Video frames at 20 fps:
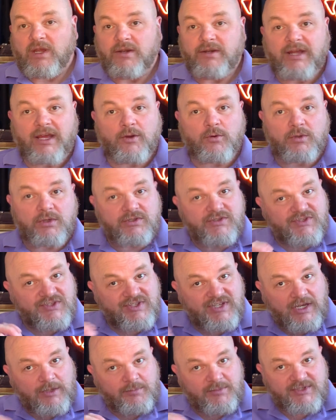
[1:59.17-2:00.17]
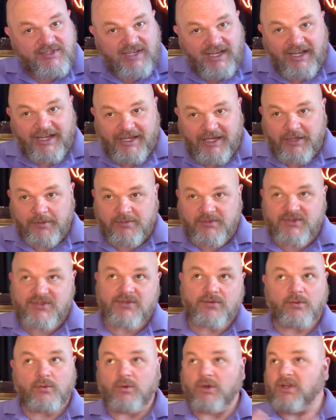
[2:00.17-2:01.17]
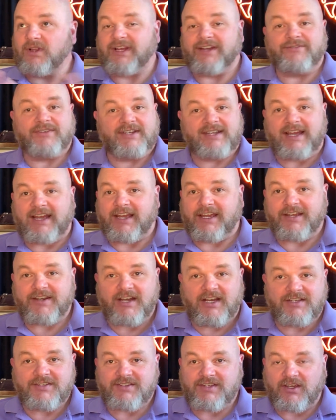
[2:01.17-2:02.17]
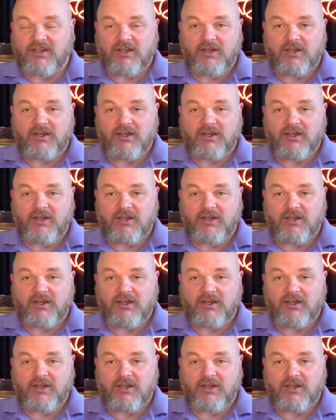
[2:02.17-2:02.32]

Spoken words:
Now, sometimes we'll have a diagnostic